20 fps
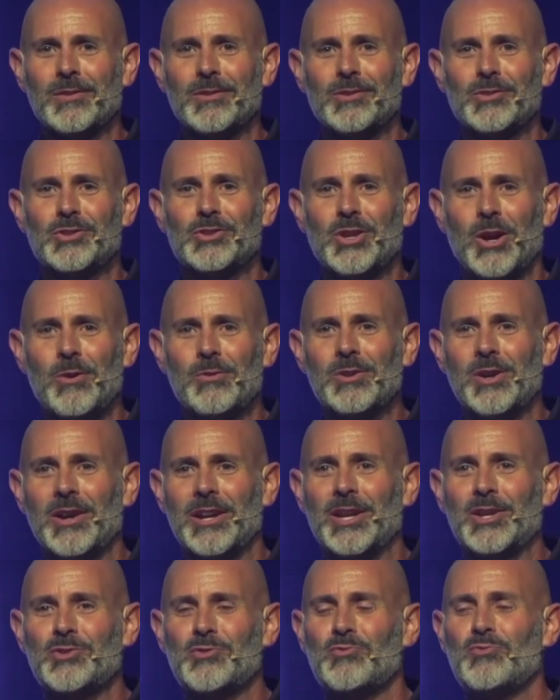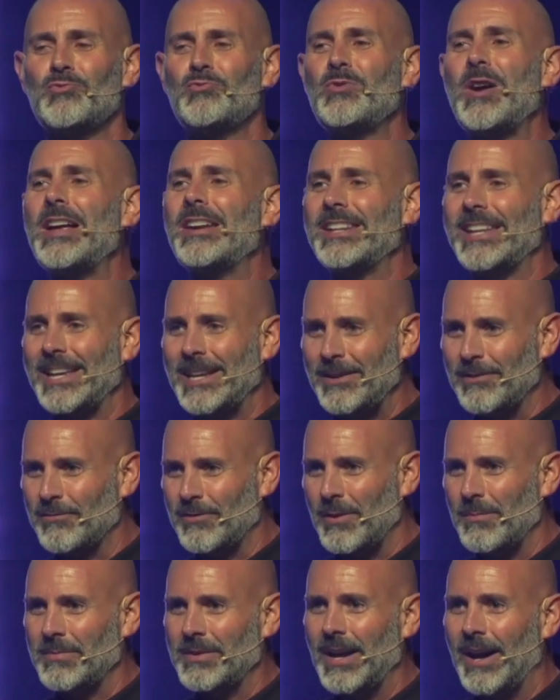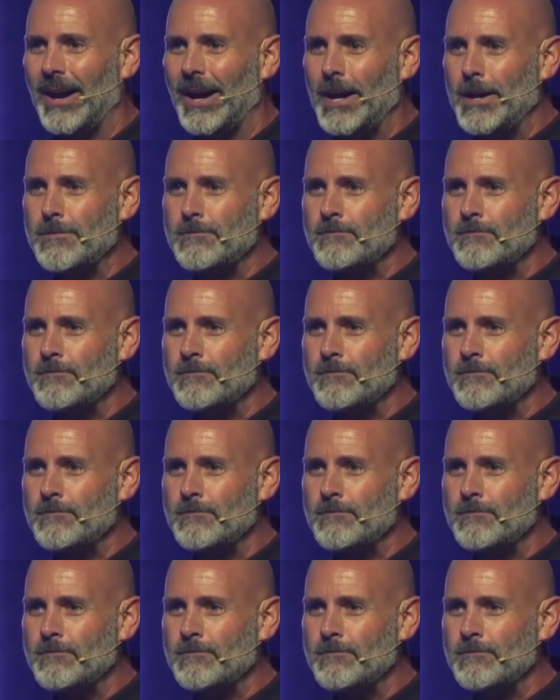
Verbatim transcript: Jonah is running from God,